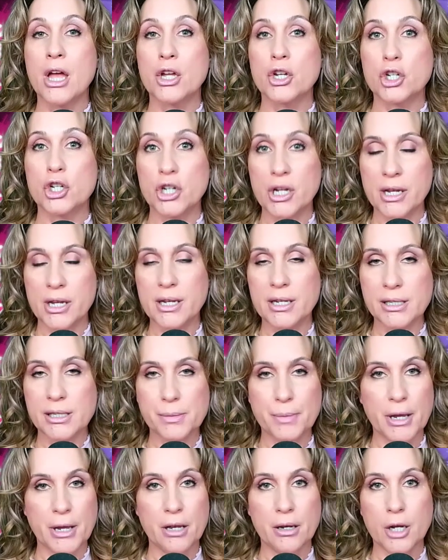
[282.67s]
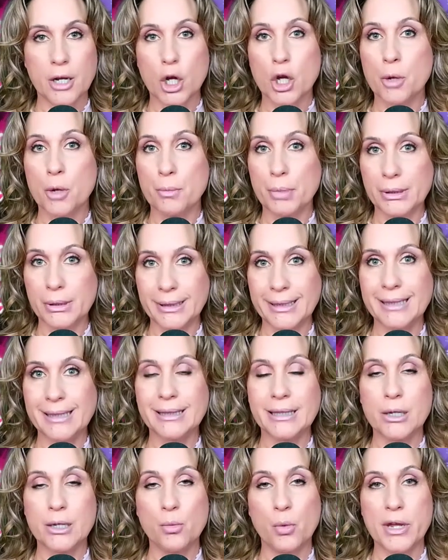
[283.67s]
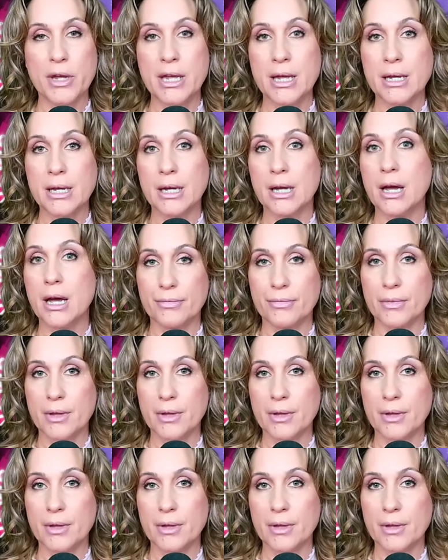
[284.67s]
She has been completely weak.